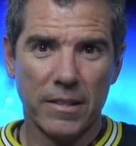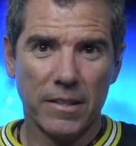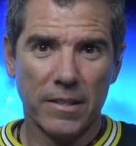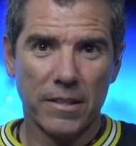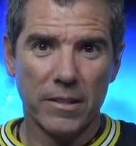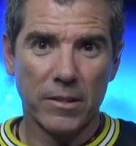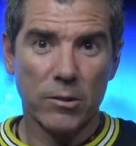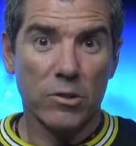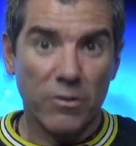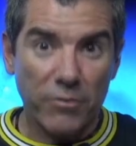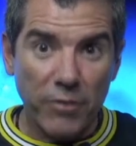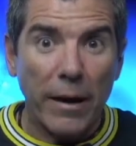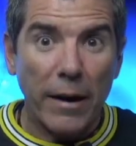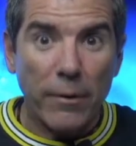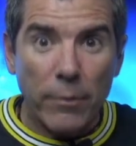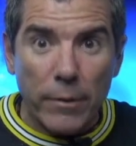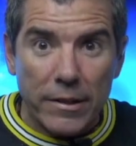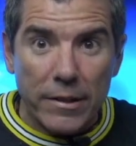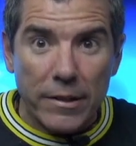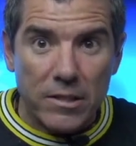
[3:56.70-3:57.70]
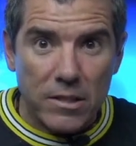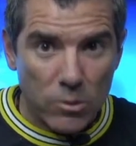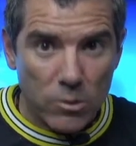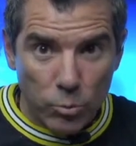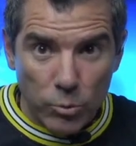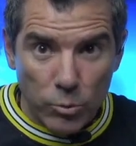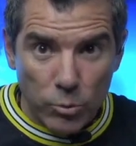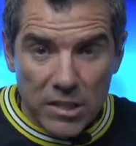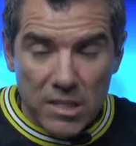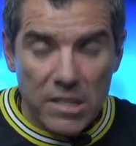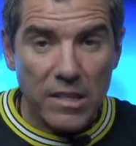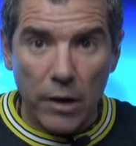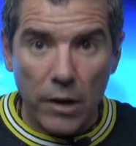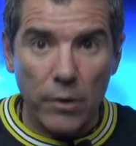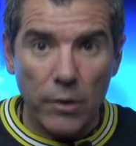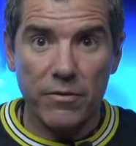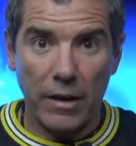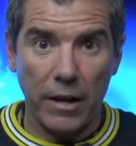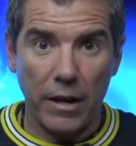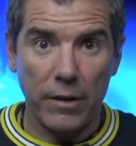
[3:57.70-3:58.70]
There's a virus. It's a really scary
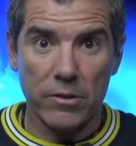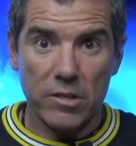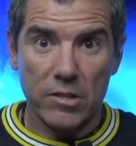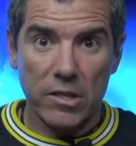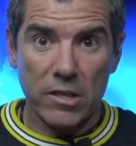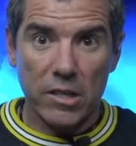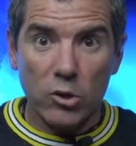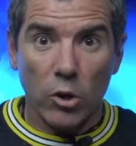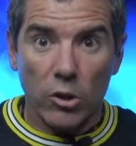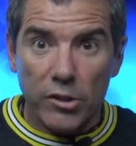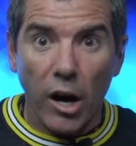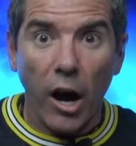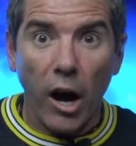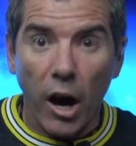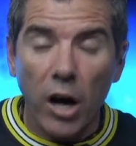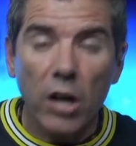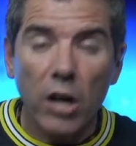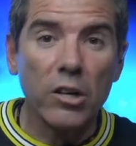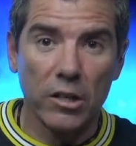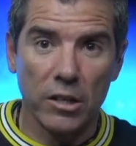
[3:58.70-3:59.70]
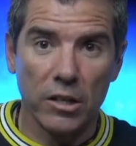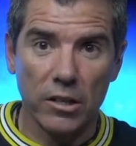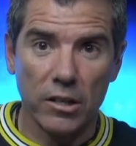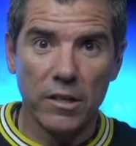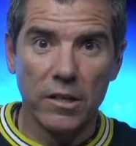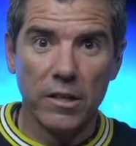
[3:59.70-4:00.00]
virus. It's called hunger.